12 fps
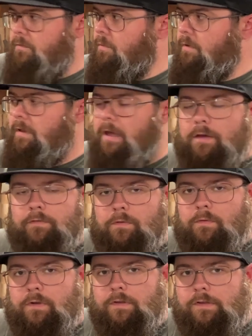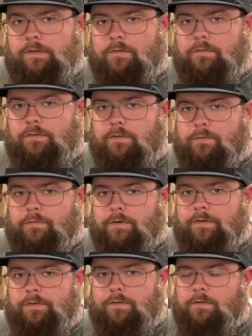worth having one of these. They're so
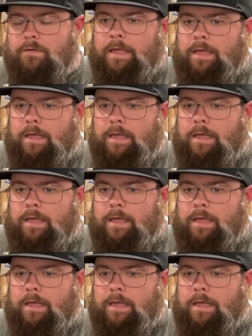versatile,